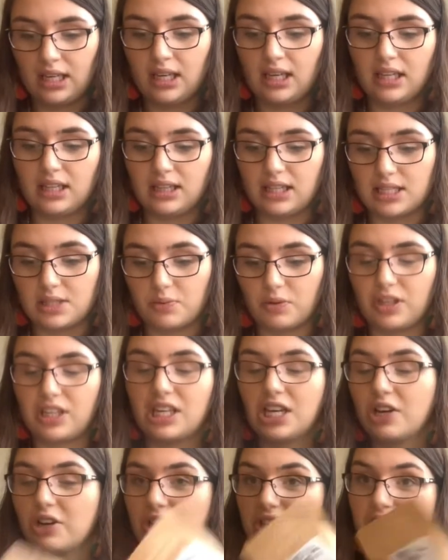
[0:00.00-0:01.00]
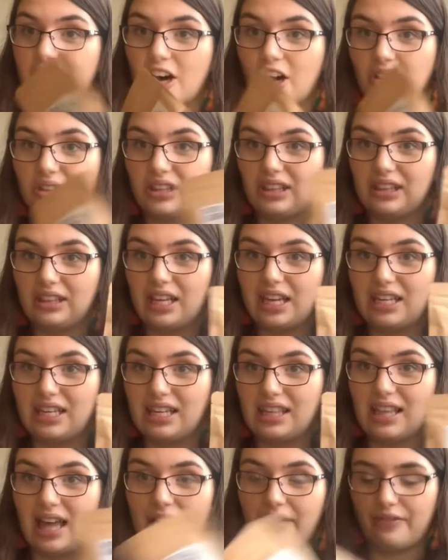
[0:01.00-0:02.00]
This one here is called Lady
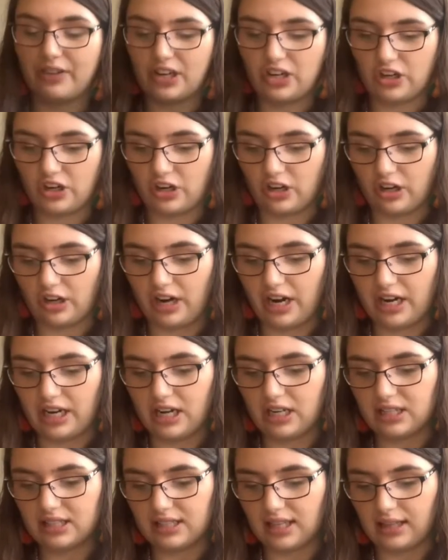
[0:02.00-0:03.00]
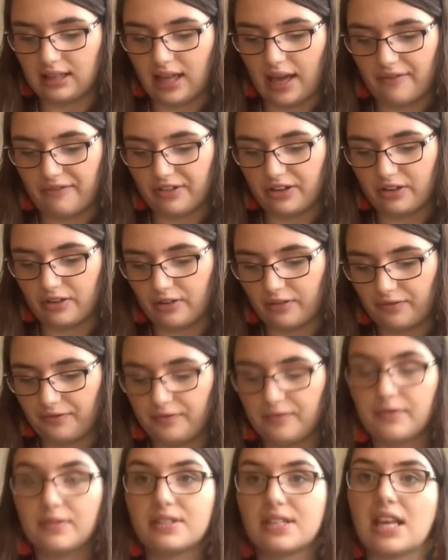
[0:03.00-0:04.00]
Lavender, and it is a
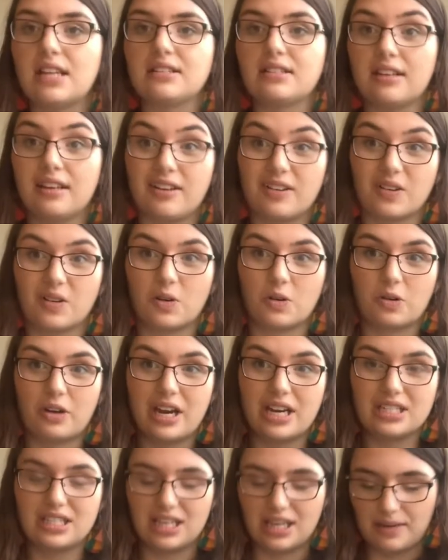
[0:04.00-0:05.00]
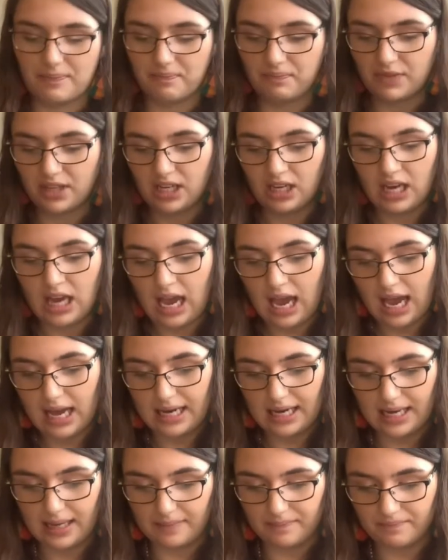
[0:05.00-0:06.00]
lavender-scented Earl Grey tea.
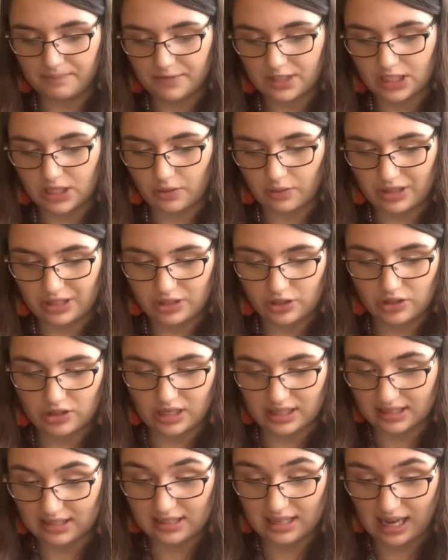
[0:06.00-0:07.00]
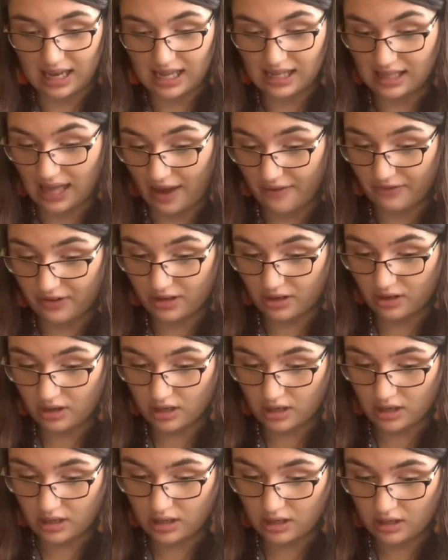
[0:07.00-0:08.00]
So it's just
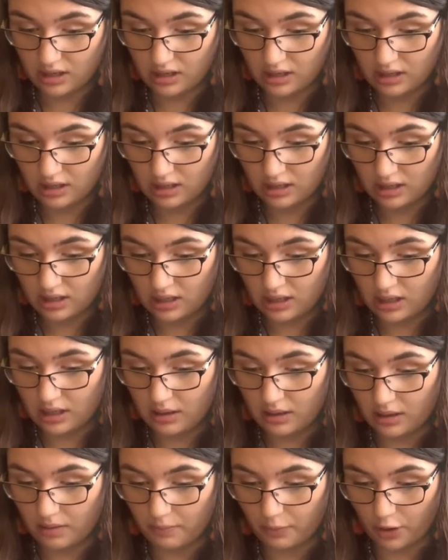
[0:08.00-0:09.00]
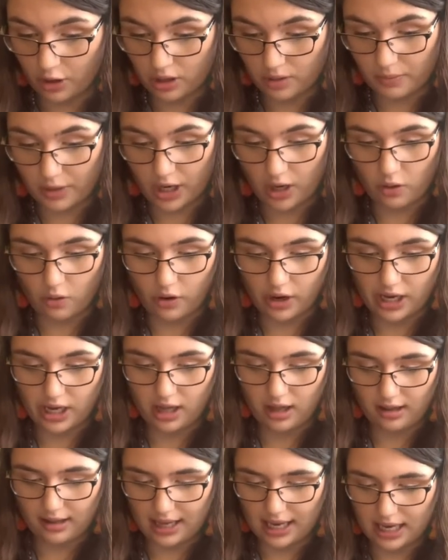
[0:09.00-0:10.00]
lavender, bergamot
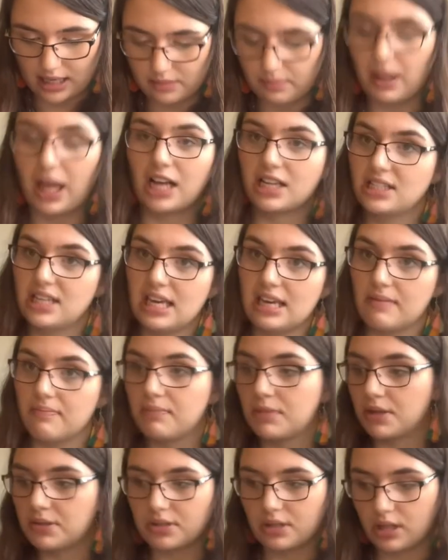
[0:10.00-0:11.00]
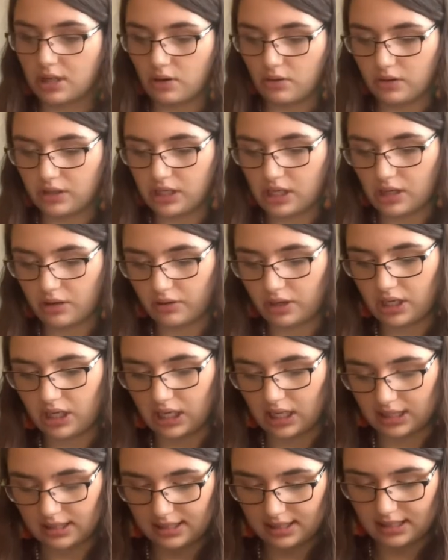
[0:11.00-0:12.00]
oil, and black tea. Those are the only
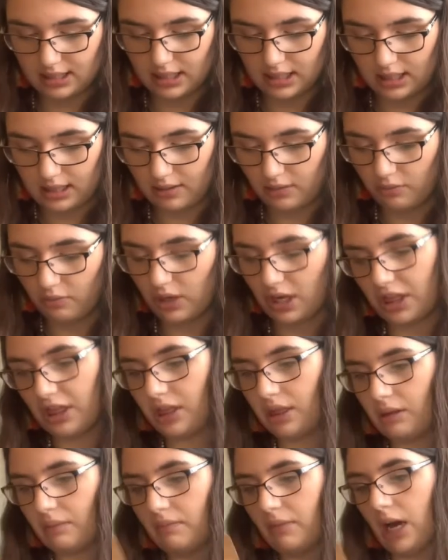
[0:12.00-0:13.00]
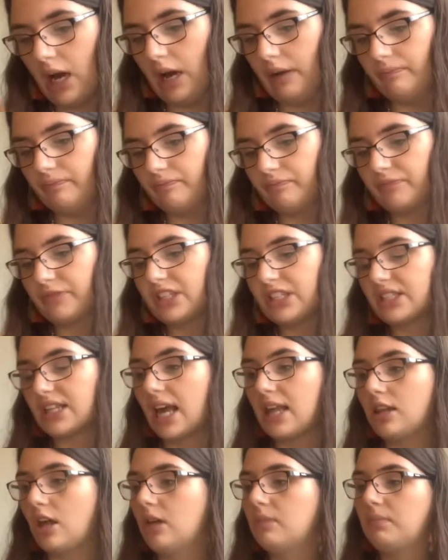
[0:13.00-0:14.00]
ingredients, with
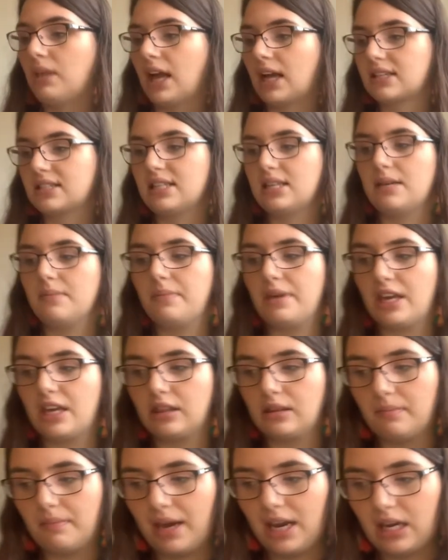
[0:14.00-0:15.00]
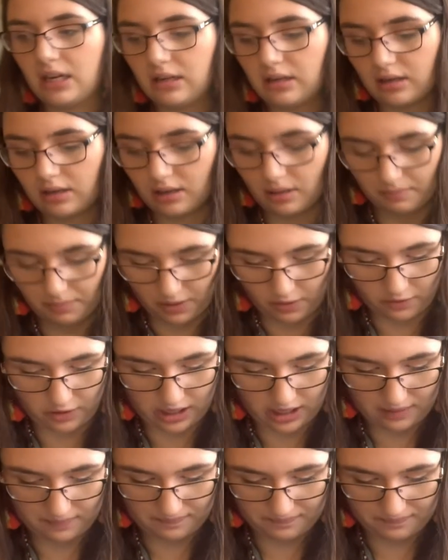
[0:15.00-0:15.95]
Ceylon black tea being the main component.